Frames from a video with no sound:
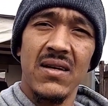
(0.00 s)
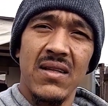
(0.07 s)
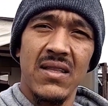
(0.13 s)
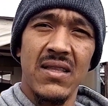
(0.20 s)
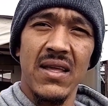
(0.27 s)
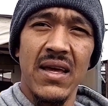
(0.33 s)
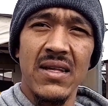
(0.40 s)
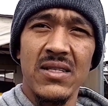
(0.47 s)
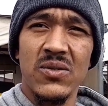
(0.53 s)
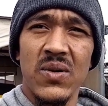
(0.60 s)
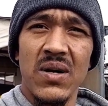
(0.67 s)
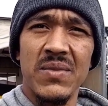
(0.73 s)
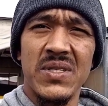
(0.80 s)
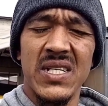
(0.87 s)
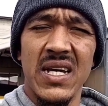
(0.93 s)
hence why I'm
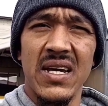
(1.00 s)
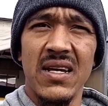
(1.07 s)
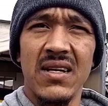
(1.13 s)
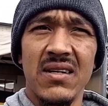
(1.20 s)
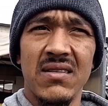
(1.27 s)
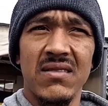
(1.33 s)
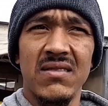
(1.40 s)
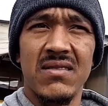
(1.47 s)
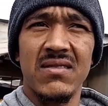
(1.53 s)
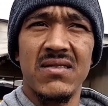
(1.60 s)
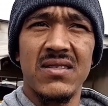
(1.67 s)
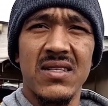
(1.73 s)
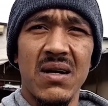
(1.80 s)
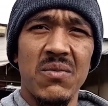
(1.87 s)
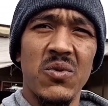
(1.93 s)
saying
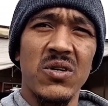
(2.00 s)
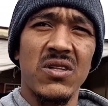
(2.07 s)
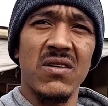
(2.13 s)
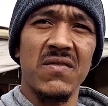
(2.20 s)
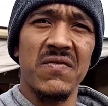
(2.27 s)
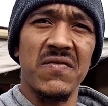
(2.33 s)
somewhat of